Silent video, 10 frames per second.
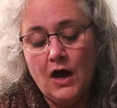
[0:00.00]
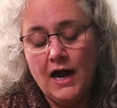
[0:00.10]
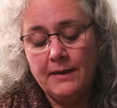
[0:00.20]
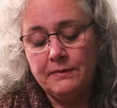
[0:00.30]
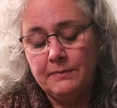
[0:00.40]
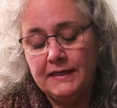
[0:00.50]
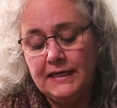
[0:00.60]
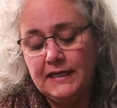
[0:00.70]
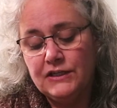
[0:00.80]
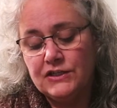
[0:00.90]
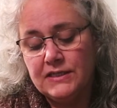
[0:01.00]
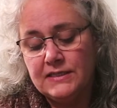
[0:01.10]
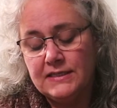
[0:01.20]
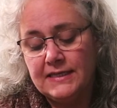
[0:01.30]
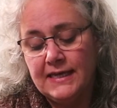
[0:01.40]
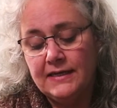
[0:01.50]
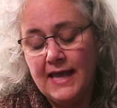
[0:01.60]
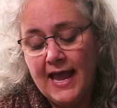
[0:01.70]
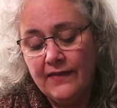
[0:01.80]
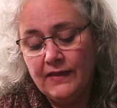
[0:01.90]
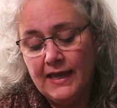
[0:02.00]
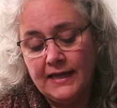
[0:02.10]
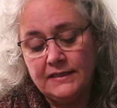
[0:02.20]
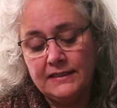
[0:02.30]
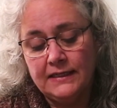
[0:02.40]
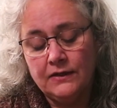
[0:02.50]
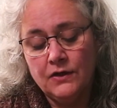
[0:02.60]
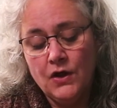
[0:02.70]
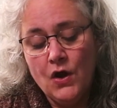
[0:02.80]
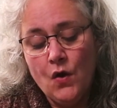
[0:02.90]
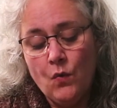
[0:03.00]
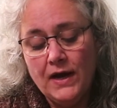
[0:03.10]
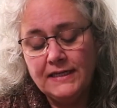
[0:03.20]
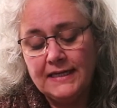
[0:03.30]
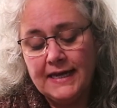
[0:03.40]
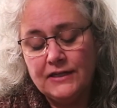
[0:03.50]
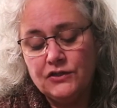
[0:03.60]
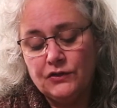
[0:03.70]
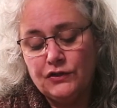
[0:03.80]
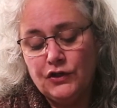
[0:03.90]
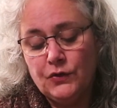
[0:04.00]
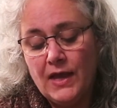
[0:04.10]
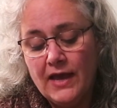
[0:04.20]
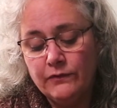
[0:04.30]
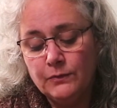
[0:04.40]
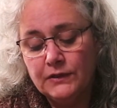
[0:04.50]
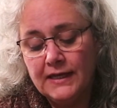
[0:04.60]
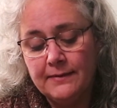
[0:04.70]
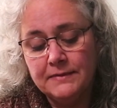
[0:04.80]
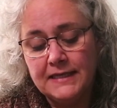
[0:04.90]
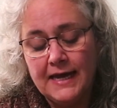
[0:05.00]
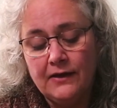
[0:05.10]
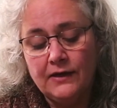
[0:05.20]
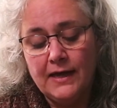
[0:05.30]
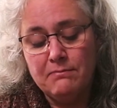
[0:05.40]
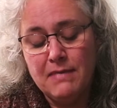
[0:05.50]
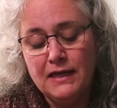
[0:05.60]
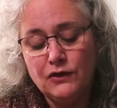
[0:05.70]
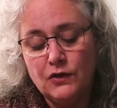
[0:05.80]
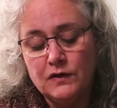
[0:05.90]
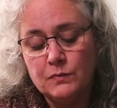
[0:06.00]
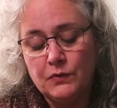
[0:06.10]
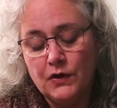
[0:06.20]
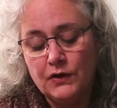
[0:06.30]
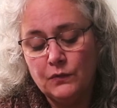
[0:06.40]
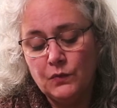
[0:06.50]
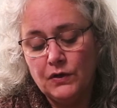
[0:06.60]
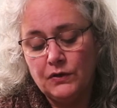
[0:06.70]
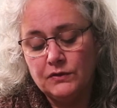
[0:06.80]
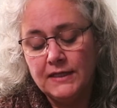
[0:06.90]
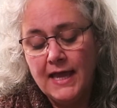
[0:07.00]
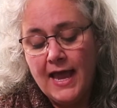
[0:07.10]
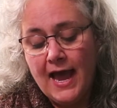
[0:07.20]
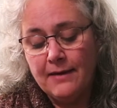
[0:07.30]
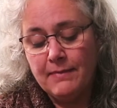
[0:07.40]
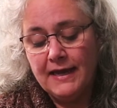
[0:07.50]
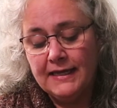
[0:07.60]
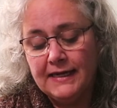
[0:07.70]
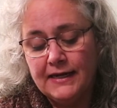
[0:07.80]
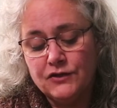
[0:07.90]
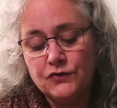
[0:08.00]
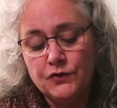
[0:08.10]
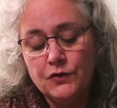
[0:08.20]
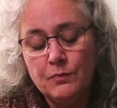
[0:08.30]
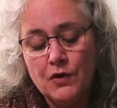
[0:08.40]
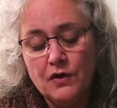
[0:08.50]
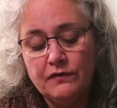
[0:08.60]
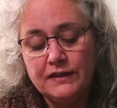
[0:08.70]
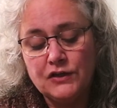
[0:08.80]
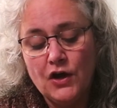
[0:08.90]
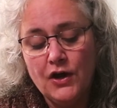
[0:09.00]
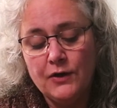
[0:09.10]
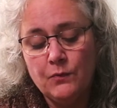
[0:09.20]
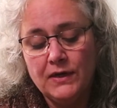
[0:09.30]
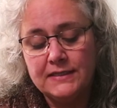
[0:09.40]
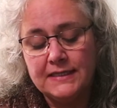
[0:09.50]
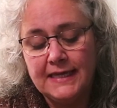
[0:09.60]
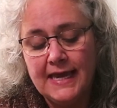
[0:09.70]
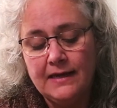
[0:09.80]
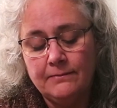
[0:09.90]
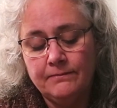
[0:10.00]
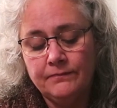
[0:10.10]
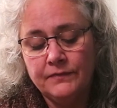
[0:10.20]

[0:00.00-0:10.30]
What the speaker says: "I am the beginning," Jesus said, "and the ending. One day," John knew, "heaven would come down and mend God's broken world and make it our true, perfect home once again."